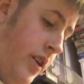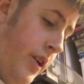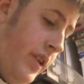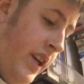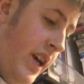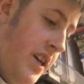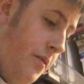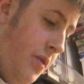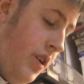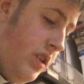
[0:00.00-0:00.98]

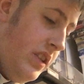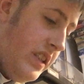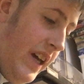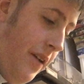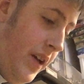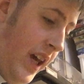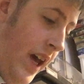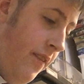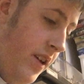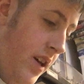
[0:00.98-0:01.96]
Okay, we got Scout
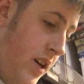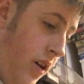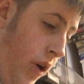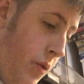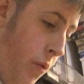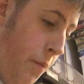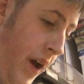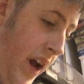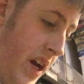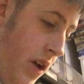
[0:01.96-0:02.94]
again. I will
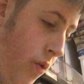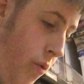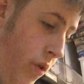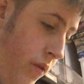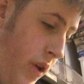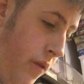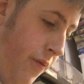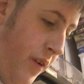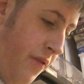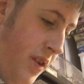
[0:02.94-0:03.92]
pay all you
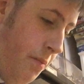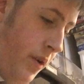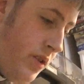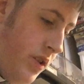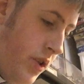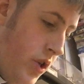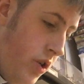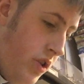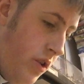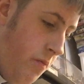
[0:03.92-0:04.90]
$50 to
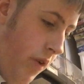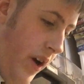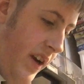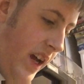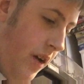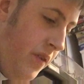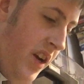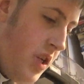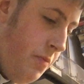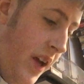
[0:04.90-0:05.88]
shut up right now.
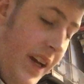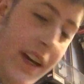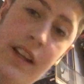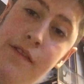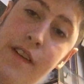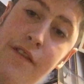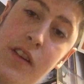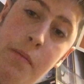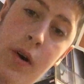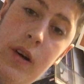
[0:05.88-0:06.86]
Each player gets
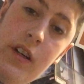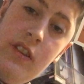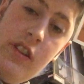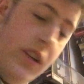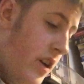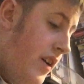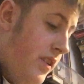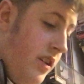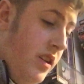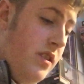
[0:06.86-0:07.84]
$50.
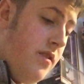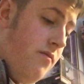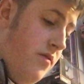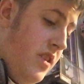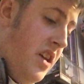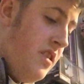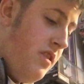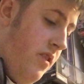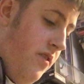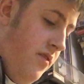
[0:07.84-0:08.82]
That's
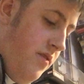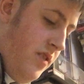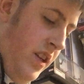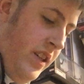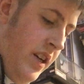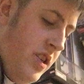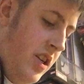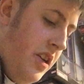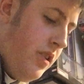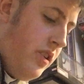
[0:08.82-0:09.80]
decent. That's
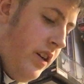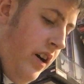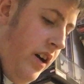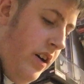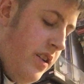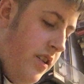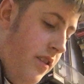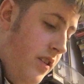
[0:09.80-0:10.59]
actually a good card.